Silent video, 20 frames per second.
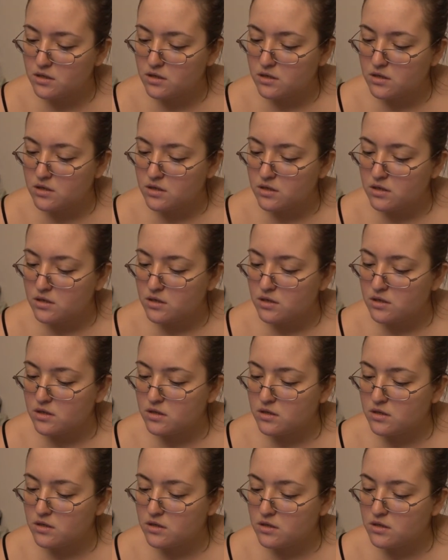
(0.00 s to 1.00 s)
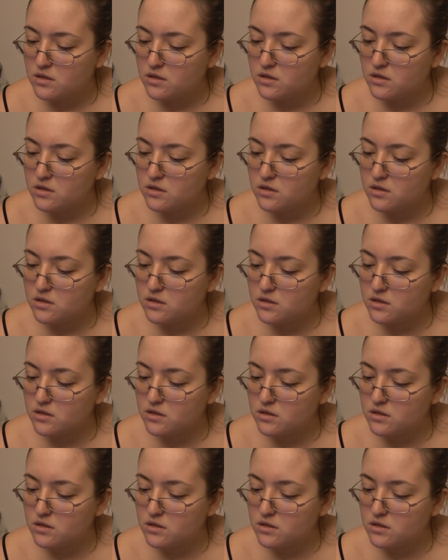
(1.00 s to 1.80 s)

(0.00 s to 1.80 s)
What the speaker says: [no speech]